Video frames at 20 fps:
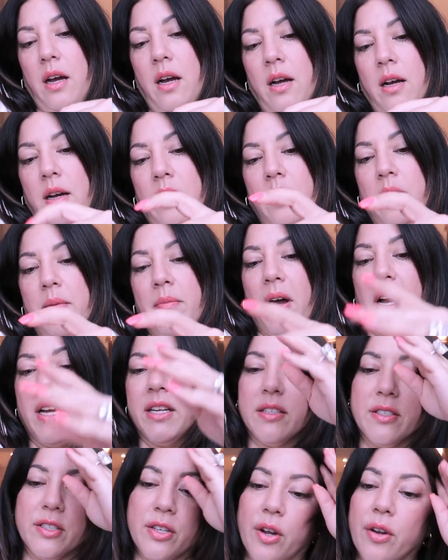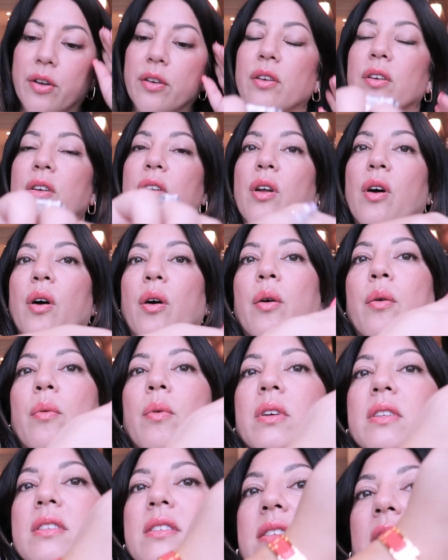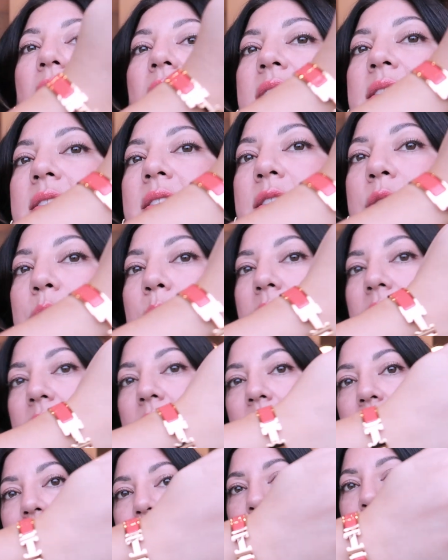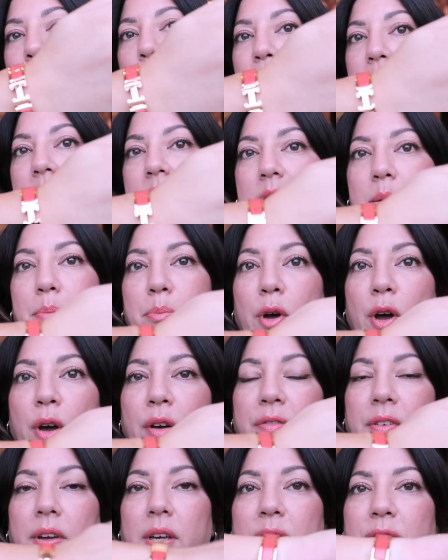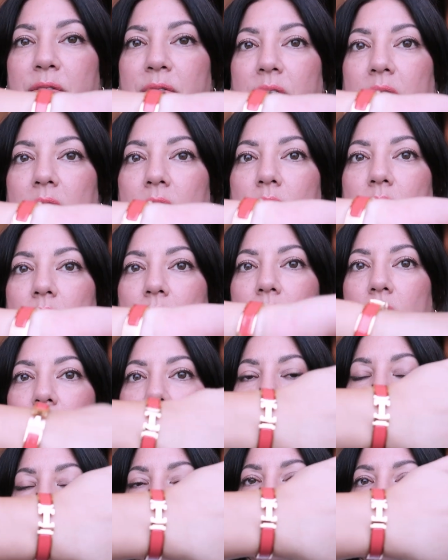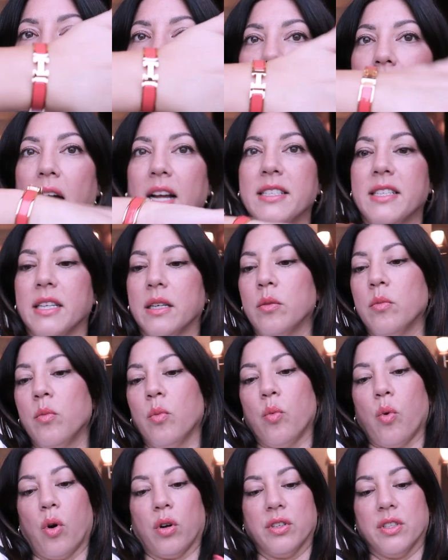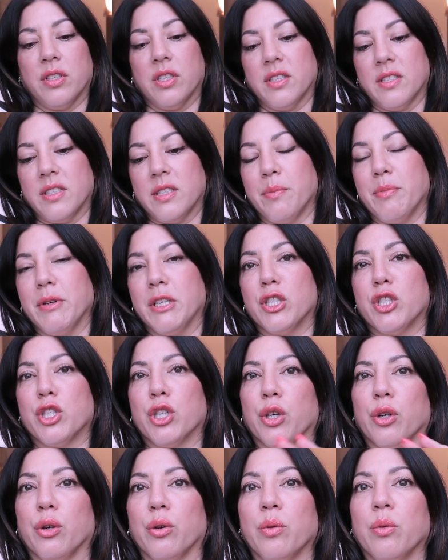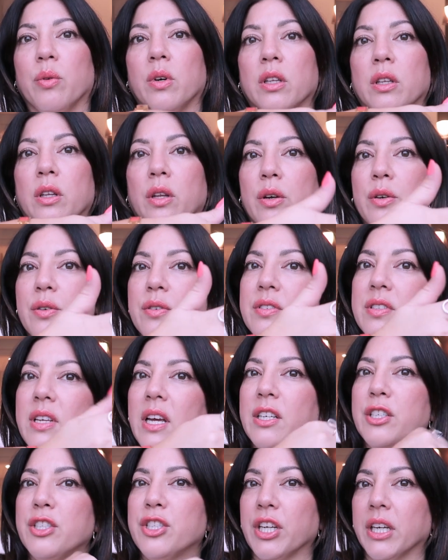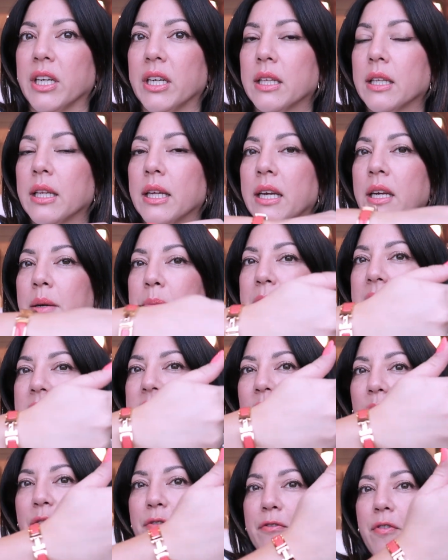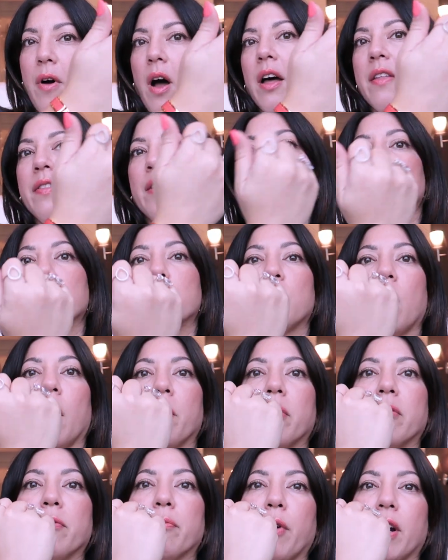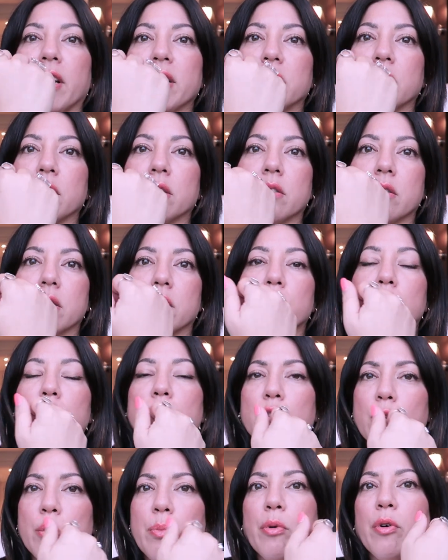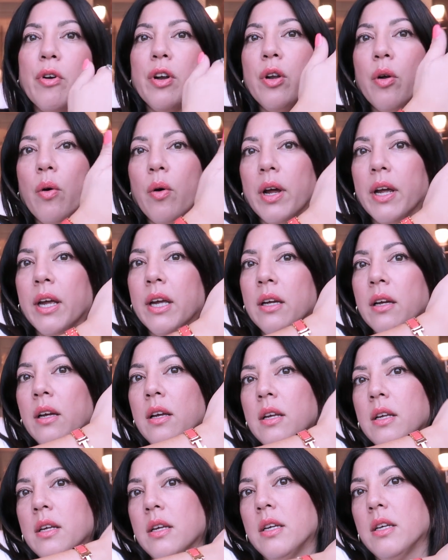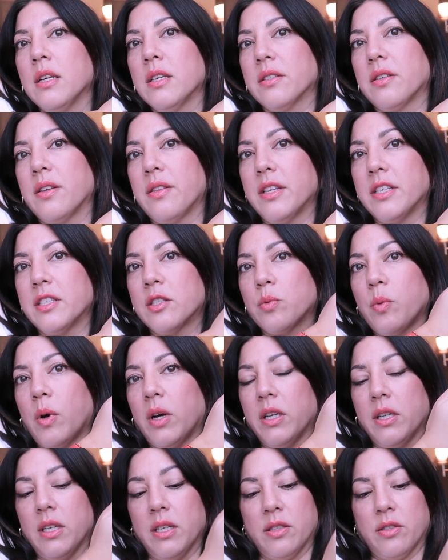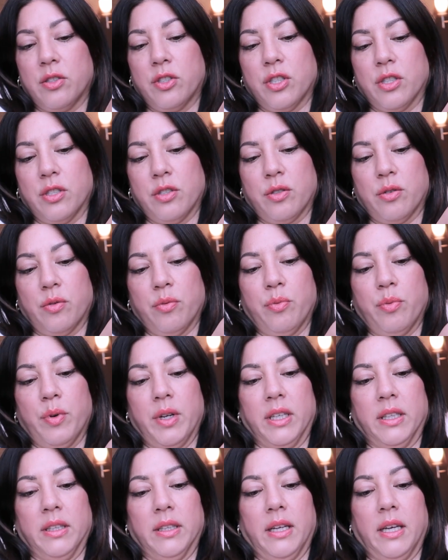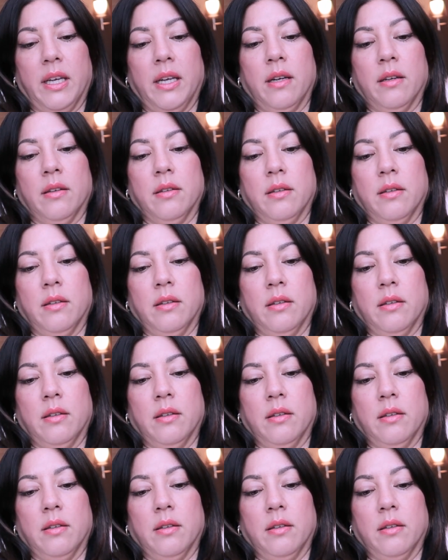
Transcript: Um, I don't know what size this one is, but it's a perfect fit. I didn't want it to be too loose and jingly because I find those type of bracelets super annoying. So this one is just really